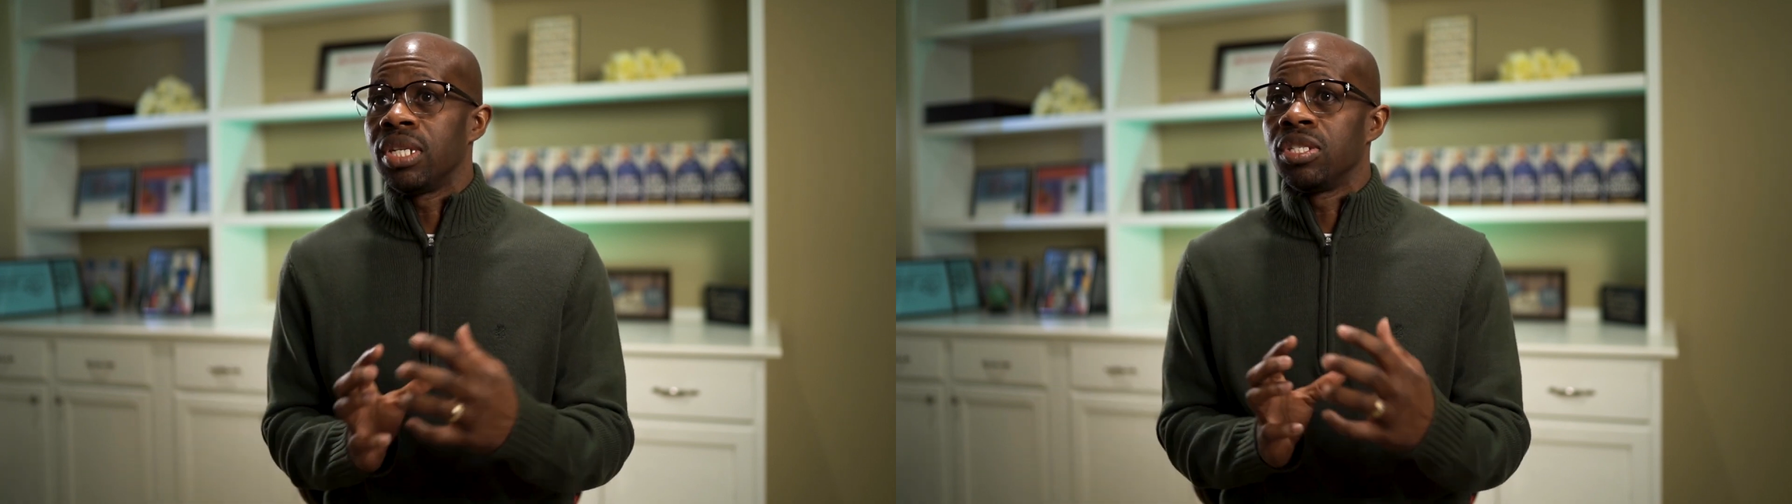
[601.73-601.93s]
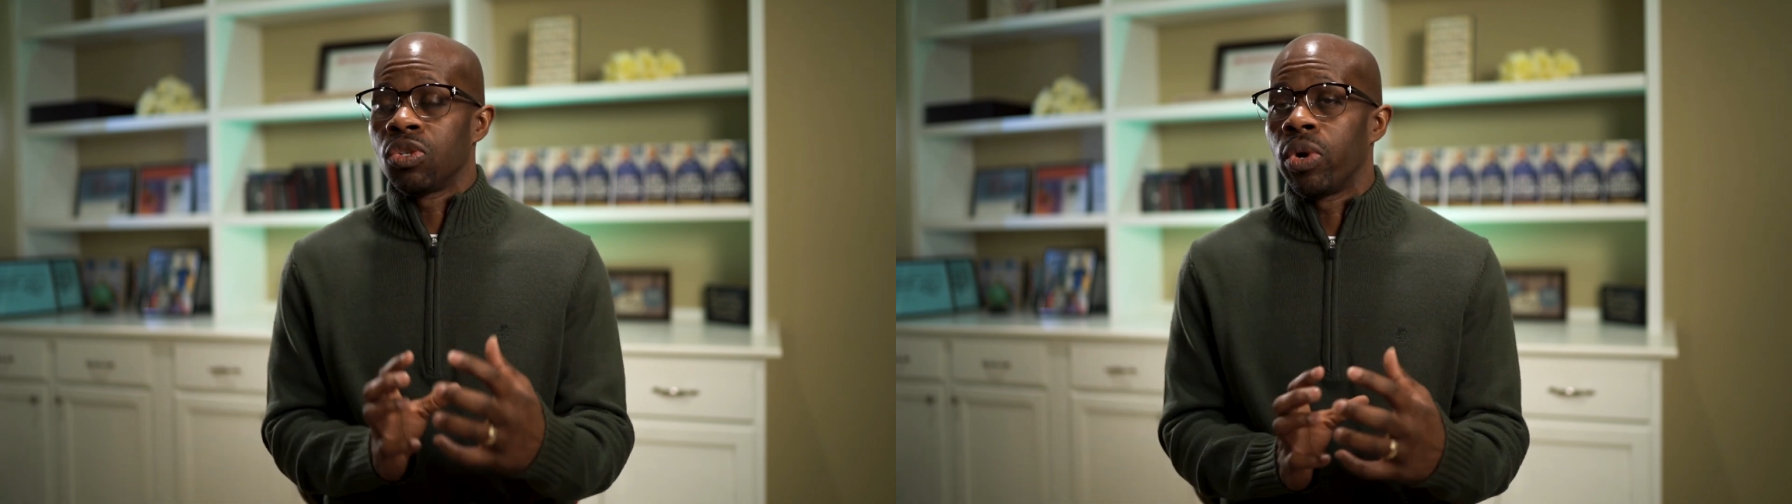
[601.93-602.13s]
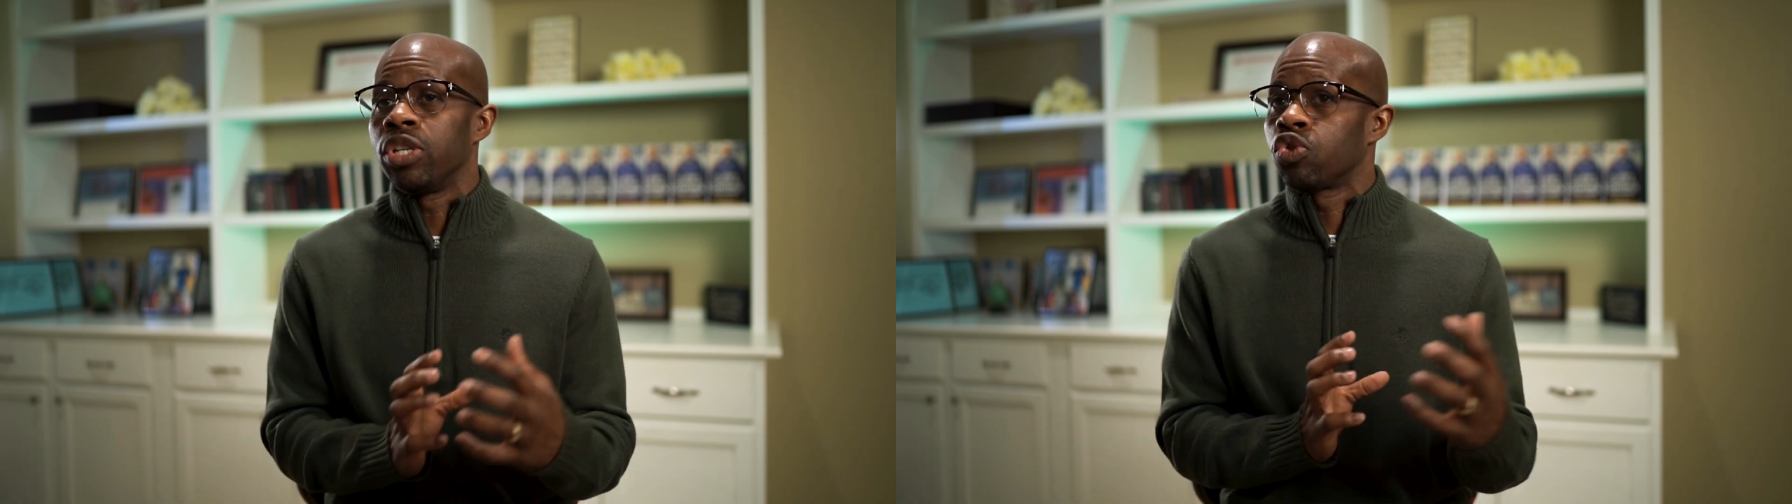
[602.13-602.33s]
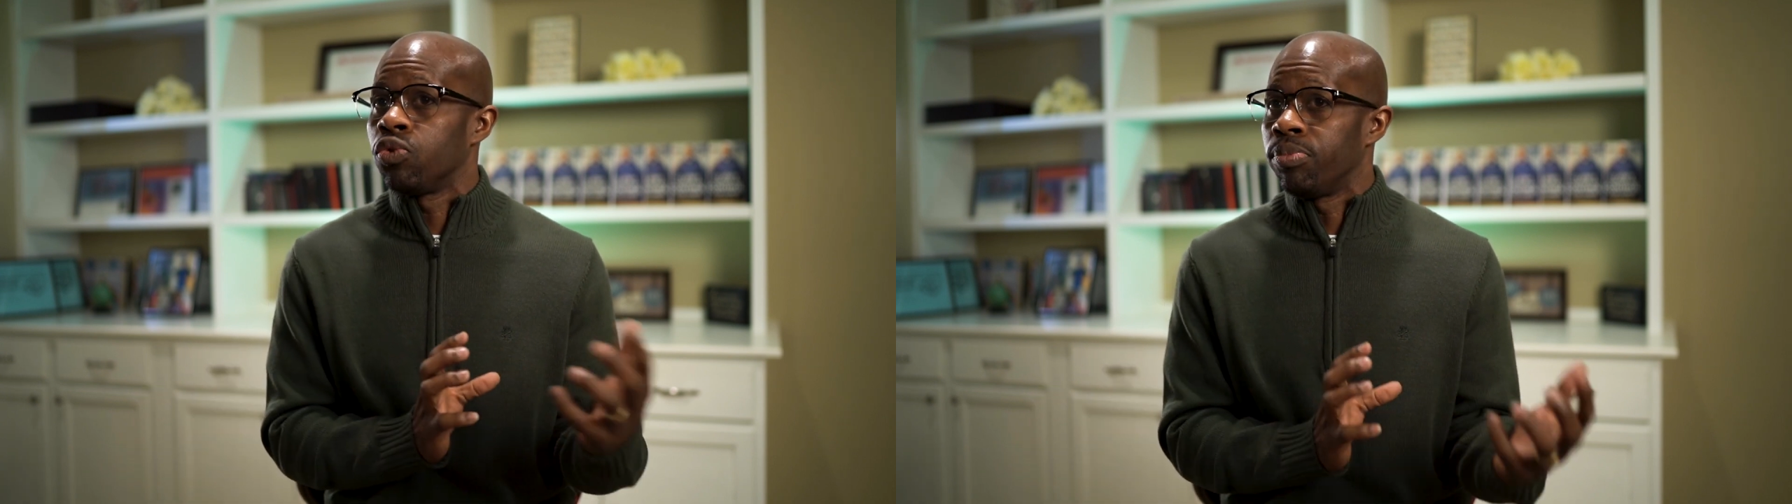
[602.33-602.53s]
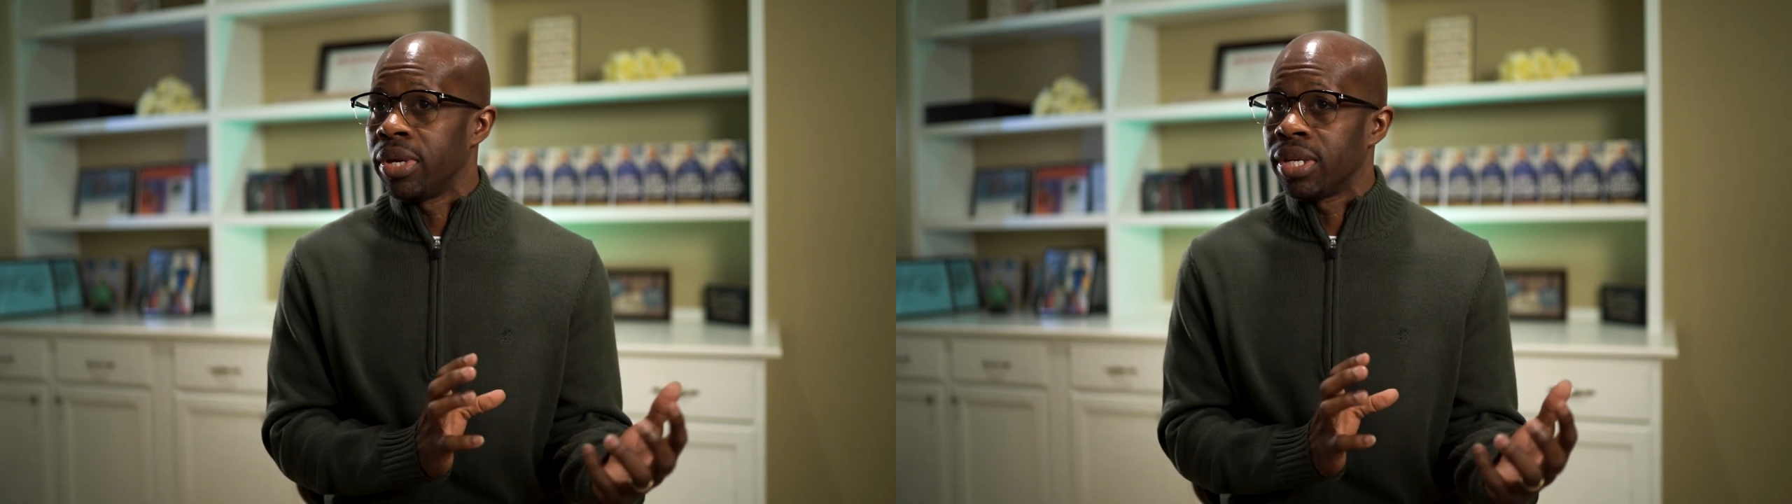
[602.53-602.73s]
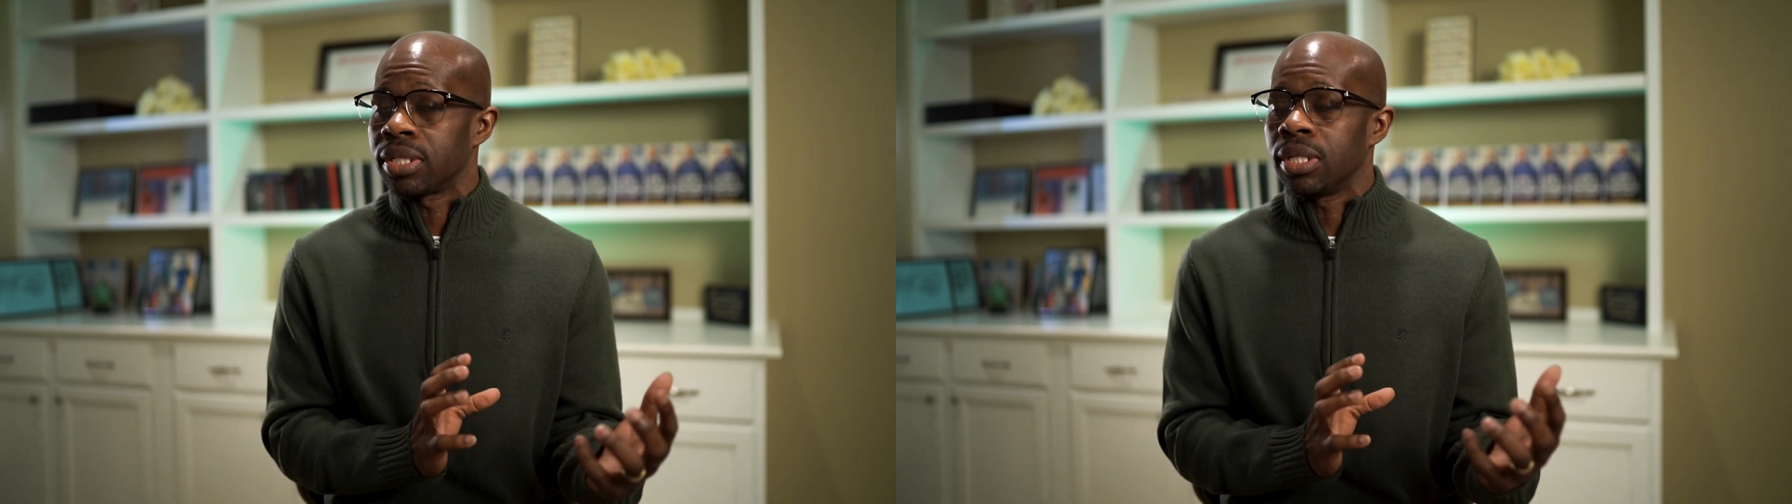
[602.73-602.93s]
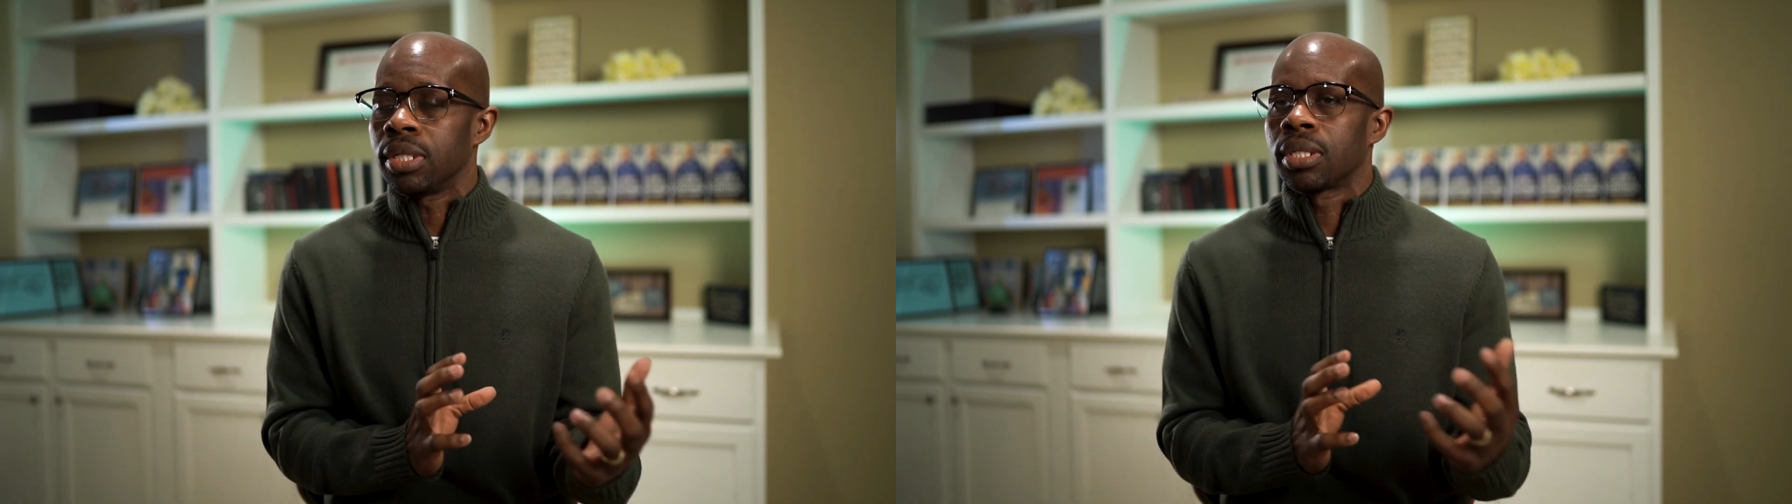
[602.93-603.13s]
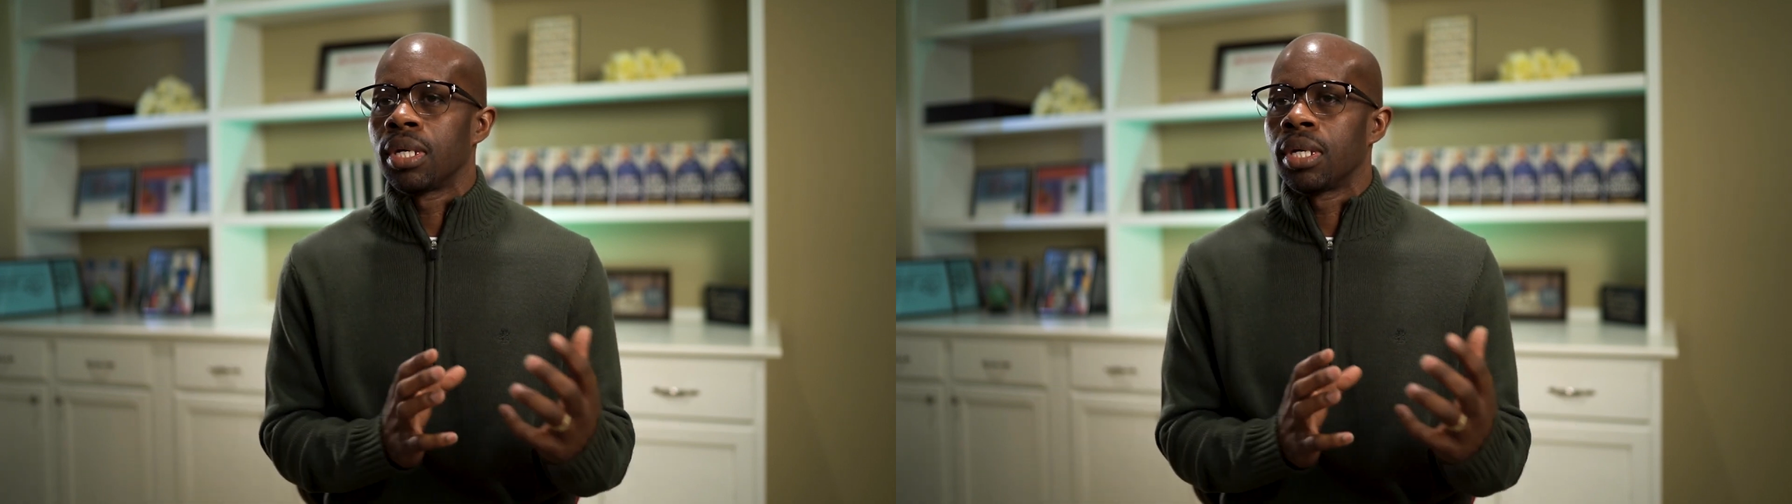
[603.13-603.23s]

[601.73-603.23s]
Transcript: into a true business.